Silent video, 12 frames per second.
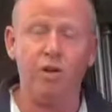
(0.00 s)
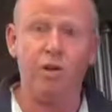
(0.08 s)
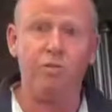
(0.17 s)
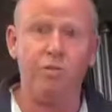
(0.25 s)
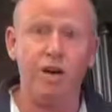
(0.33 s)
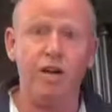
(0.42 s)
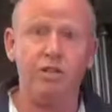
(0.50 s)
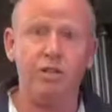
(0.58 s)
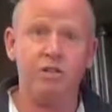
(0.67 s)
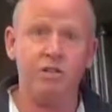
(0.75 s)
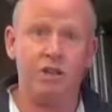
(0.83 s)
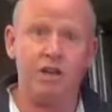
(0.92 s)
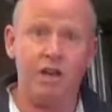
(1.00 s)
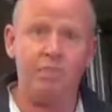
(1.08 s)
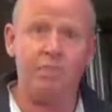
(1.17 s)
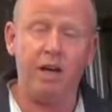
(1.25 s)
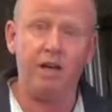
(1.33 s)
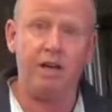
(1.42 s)
with operations to
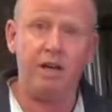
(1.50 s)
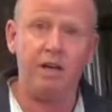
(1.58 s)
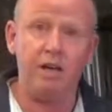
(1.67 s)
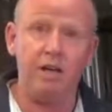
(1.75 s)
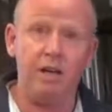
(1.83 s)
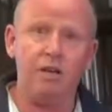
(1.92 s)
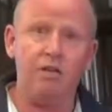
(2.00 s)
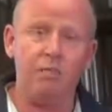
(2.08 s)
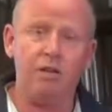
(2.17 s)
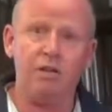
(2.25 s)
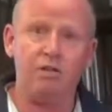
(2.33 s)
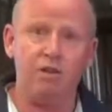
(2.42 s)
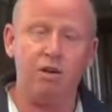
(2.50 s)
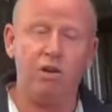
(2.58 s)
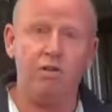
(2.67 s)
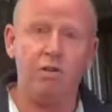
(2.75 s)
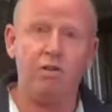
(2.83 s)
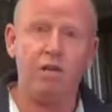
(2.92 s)
keep that gear in to be
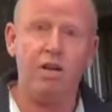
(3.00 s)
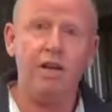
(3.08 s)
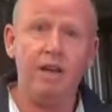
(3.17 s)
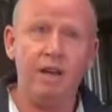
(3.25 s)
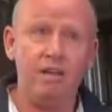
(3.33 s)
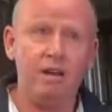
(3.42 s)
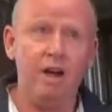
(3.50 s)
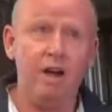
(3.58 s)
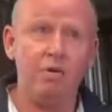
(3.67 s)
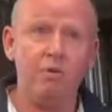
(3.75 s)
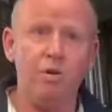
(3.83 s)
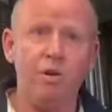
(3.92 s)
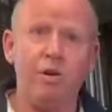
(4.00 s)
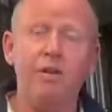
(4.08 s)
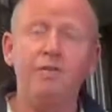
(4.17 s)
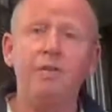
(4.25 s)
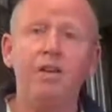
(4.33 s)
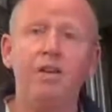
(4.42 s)
serviced. It's hard
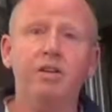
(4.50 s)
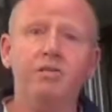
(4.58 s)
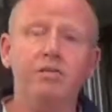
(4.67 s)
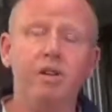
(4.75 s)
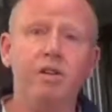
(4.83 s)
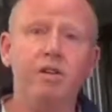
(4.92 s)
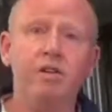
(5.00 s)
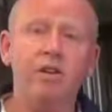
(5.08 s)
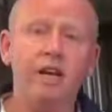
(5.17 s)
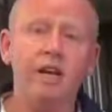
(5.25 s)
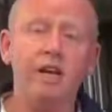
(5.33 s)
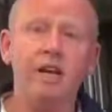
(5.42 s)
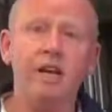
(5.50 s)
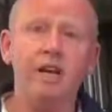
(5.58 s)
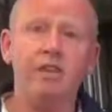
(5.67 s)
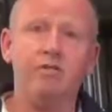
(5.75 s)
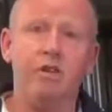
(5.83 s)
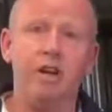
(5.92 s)
work. So you're going to need
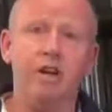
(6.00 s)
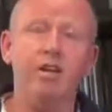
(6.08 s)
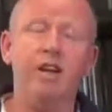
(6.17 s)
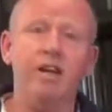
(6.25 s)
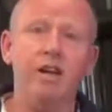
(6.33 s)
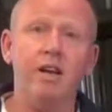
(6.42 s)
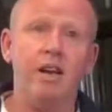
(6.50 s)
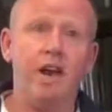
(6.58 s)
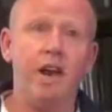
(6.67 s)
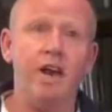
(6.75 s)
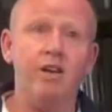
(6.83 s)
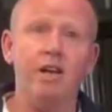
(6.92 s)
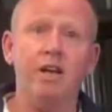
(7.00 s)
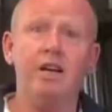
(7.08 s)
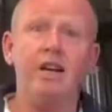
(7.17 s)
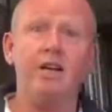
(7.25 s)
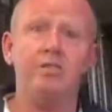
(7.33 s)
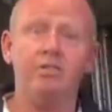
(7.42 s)
extra, you're going to need a hand, you're going to
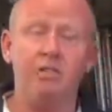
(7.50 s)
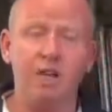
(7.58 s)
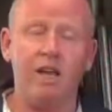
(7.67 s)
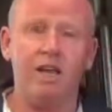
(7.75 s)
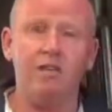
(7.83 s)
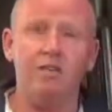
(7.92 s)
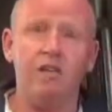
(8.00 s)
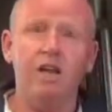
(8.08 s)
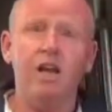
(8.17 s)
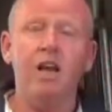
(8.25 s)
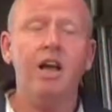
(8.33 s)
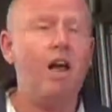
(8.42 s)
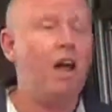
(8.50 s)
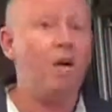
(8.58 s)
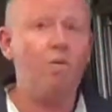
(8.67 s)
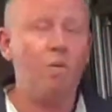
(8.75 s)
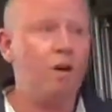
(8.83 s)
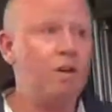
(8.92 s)
need extra things.
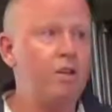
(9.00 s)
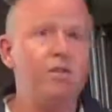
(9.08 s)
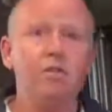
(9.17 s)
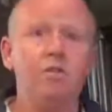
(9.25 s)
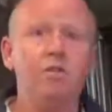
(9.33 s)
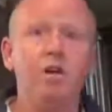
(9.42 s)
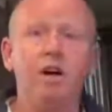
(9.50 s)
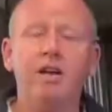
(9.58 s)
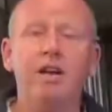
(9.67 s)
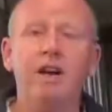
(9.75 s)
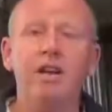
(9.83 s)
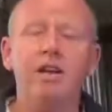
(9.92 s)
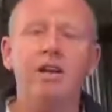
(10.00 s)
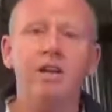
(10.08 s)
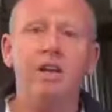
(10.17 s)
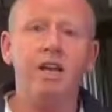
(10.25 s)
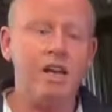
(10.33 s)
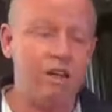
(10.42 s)
What can you do? Okay,
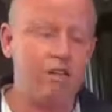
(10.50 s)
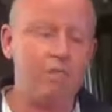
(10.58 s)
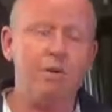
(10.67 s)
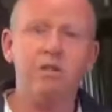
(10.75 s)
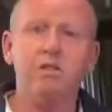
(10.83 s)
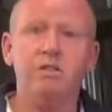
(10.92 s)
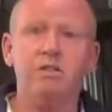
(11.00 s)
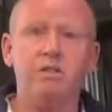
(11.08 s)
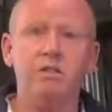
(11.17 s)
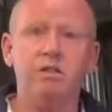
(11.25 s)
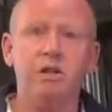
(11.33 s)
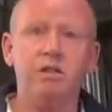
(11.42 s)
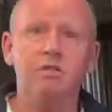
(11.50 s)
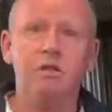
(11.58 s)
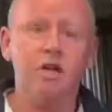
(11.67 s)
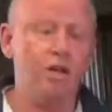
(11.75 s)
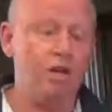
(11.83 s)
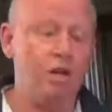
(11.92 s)
you can get specialist contractors
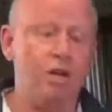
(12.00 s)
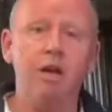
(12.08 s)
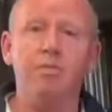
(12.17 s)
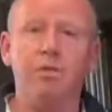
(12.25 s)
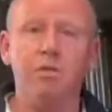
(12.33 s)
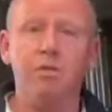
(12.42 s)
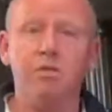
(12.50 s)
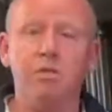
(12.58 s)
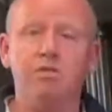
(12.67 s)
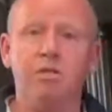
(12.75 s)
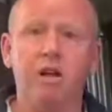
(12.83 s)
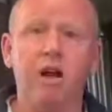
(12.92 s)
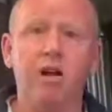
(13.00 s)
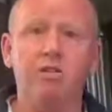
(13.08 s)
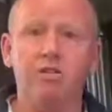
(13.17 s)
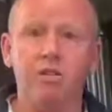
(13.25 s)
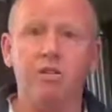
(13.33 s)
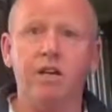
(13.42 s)
in, you can employ some
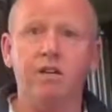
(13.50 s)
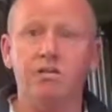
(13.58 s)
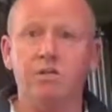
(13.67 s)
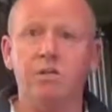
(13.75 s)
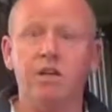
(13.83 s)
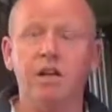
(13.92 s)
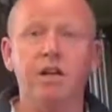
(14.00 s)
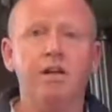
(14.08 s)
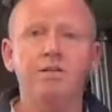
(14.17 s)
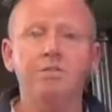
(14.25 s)
staff to do that sort of thing,